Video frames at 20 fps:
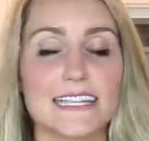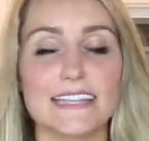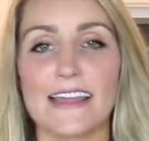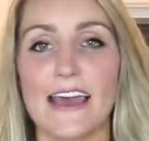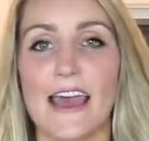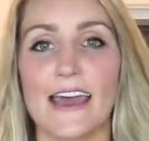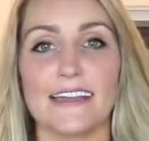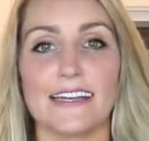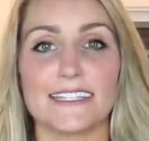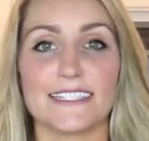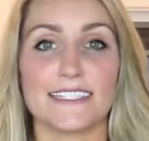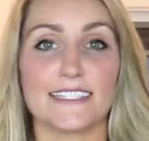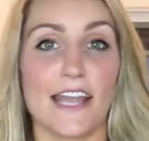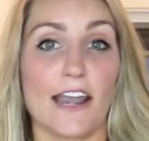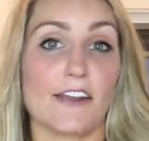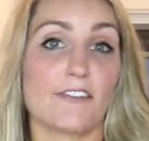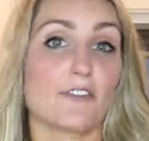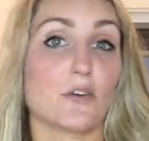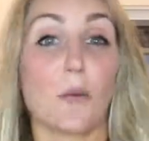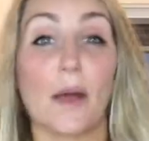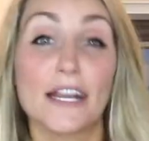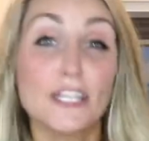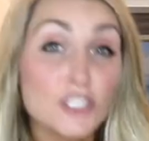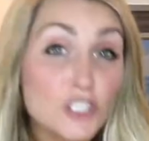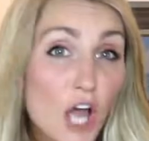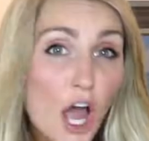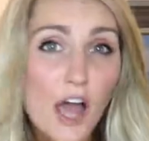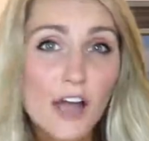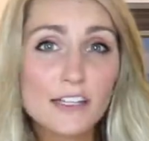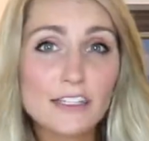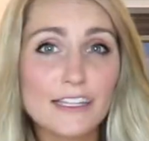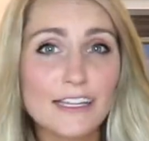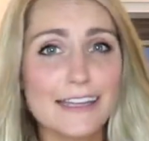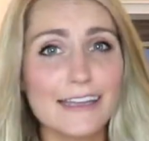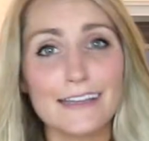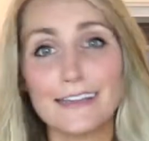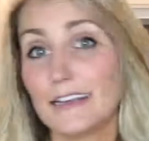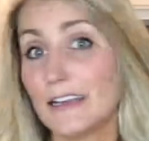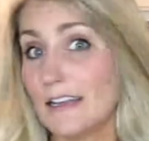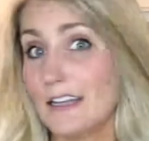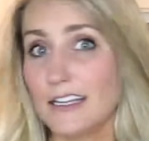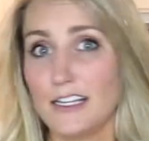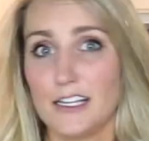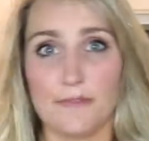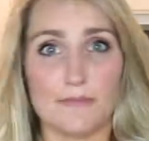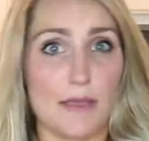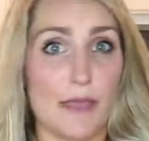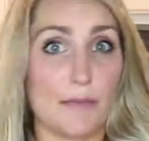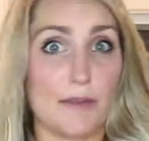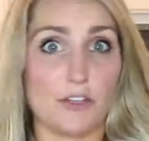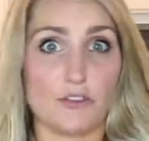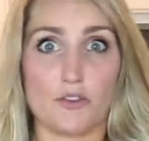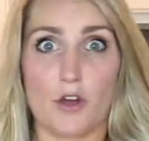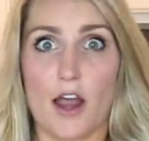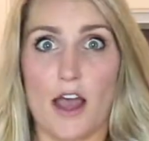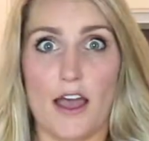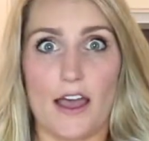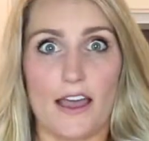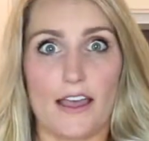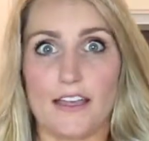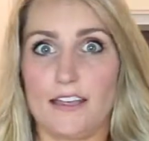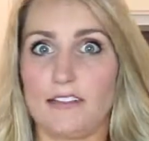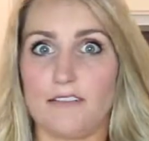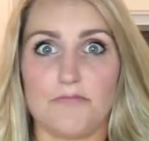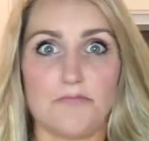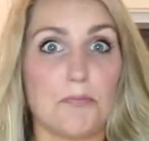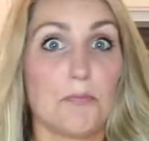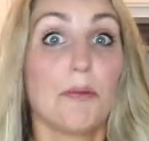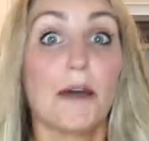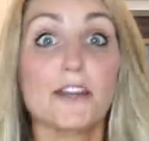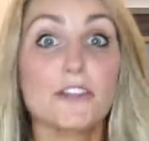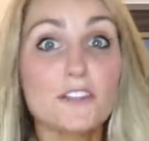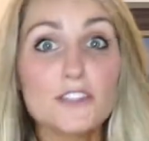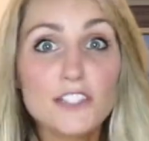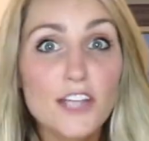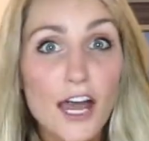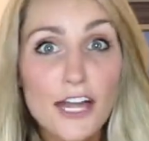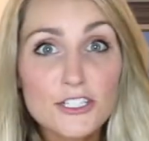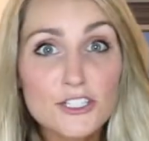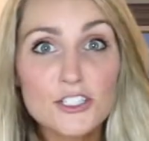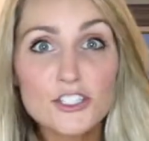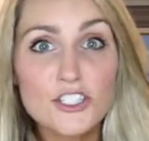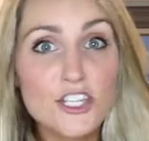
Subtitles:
and then instead of the white chocolate, maybe try butterscotch